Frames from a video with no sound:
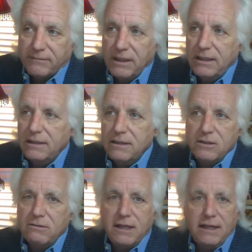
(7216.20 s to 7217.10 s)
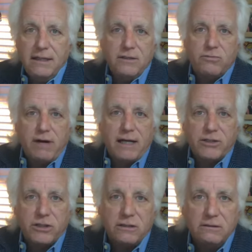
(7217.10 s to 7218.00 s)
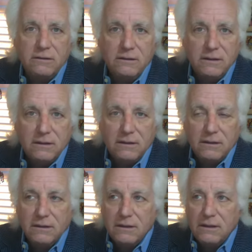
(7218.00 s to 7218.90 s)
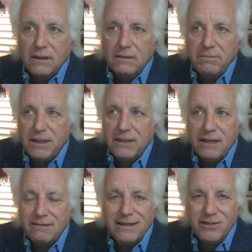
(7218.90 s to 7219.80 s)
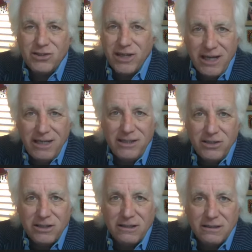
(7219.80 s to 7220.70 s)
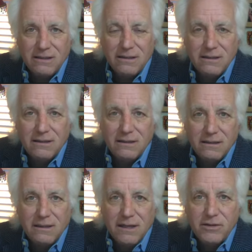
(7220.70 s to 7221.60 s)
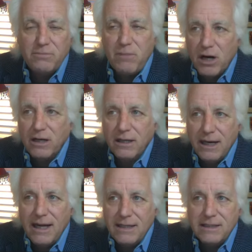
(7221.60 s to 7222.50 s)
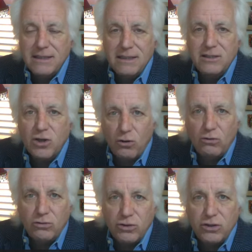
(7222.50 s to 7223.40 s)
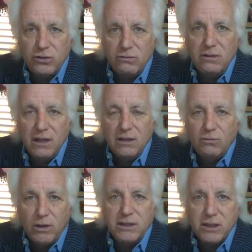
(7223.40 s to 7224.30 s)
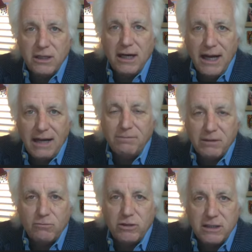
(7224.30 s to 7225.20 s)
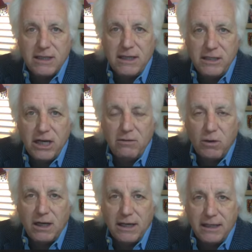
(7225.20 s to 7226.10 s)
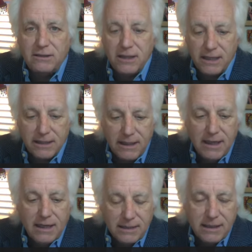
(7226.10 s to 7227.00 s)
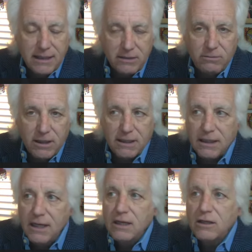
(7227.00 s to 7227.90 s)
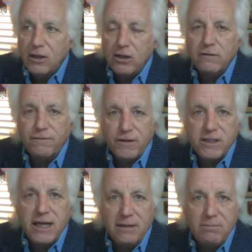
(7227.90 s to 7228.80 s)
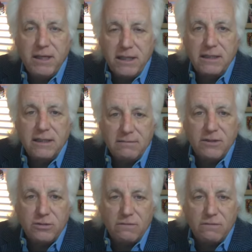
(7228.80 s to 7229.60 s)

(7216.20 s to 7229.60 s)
Yeah, it's okay. It's rational. But nothing's changed. The market hasn't told you what's going to happen with ZJYL yet. I'll tell you what, look for 10 million,